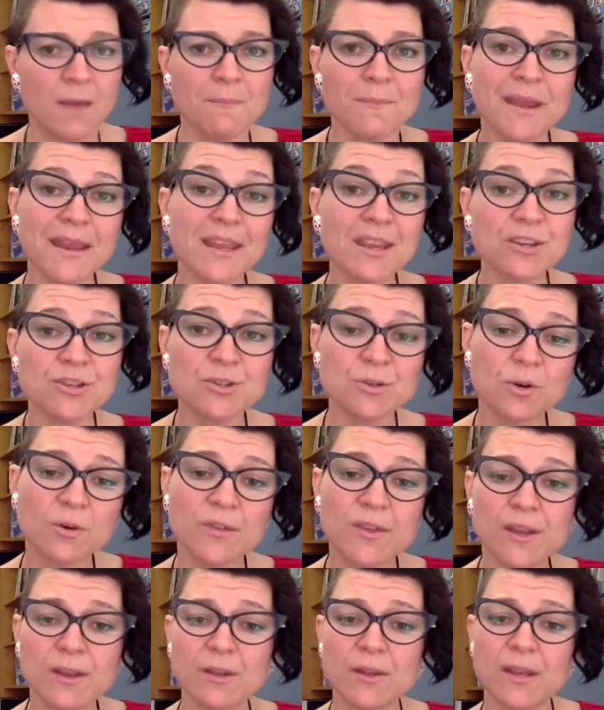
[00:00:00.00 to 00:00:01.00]
Making sure
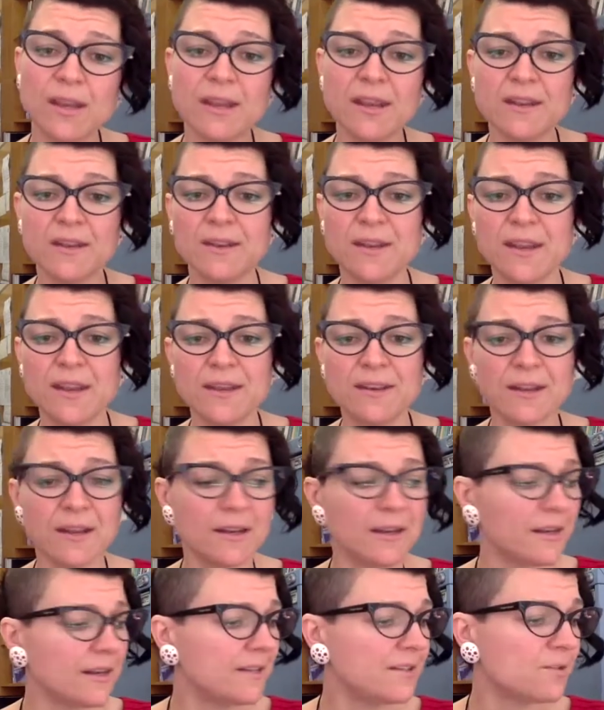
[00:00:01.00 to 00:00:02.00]
that you need
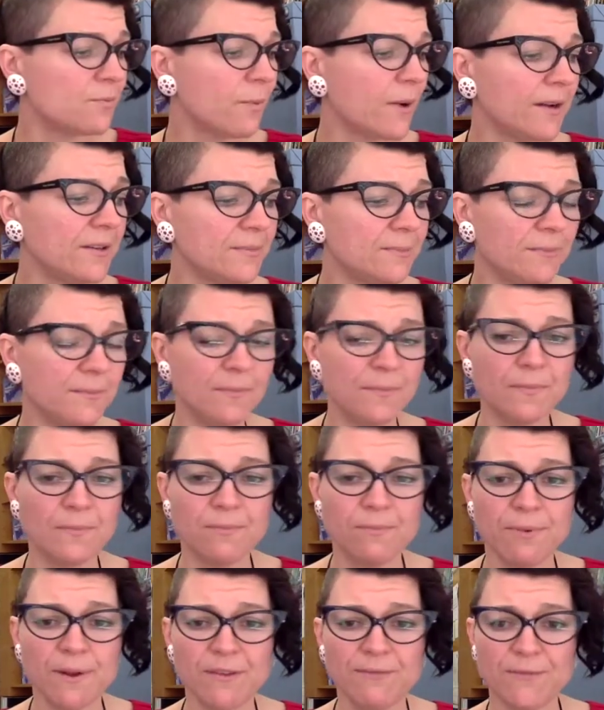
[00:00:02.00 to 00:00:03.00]
at least 1
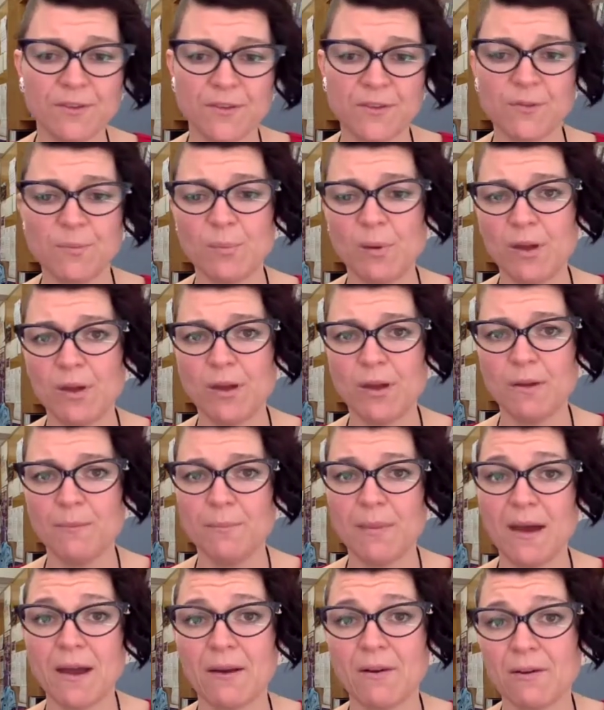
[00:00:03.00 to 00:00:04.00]
reference per
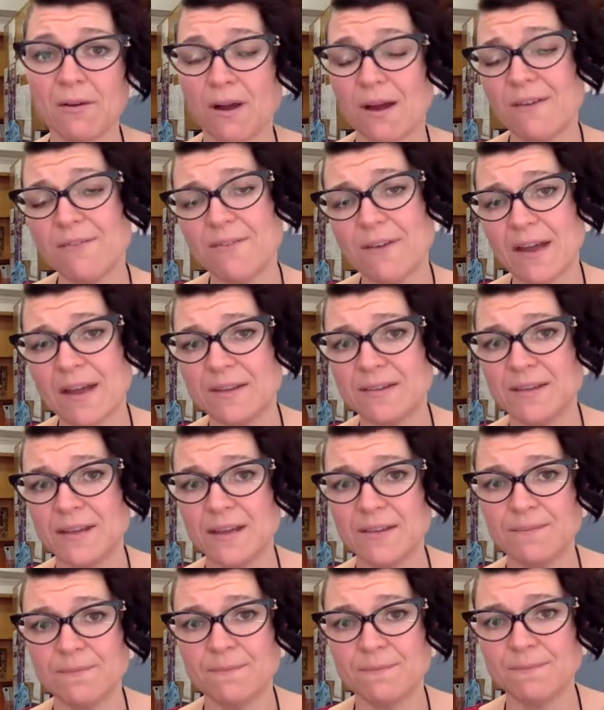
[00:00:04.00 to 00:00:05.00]
paragraph, and
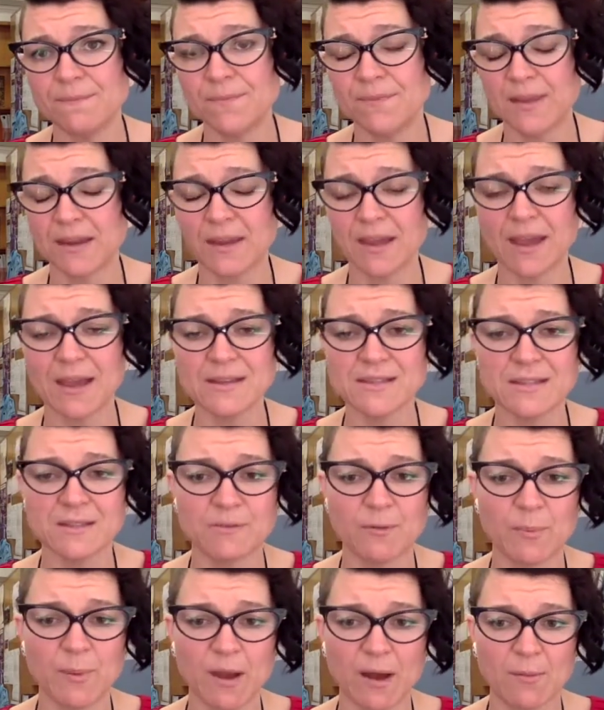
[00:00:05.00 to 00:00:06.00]
in the case of
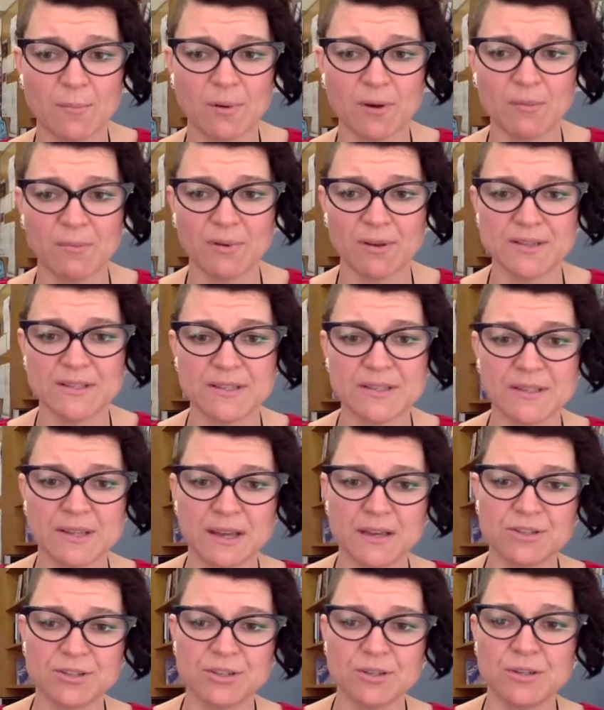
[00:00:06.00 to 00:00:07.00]
a PowerPoint
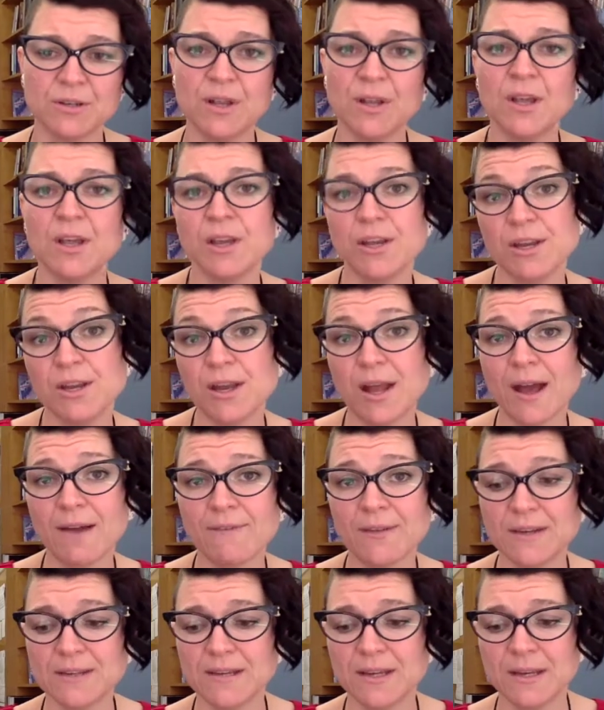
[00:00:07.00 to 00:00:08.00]
presentation, you'd have
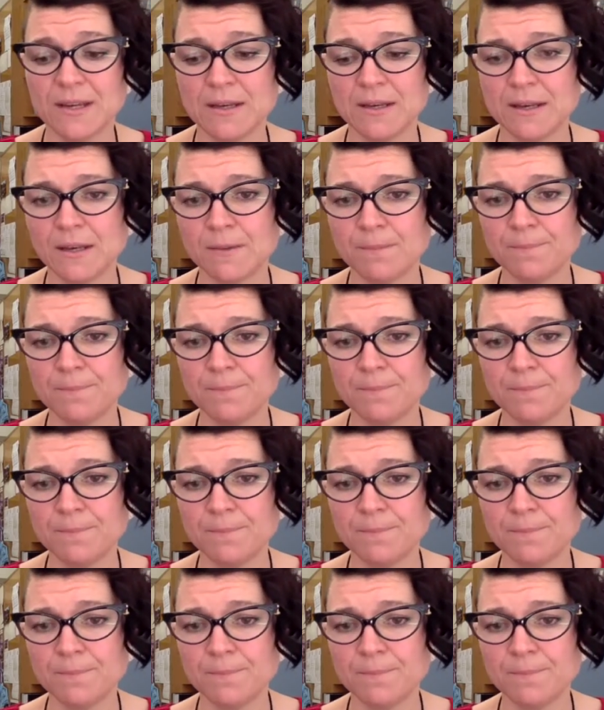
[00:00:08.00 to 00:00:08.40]
it in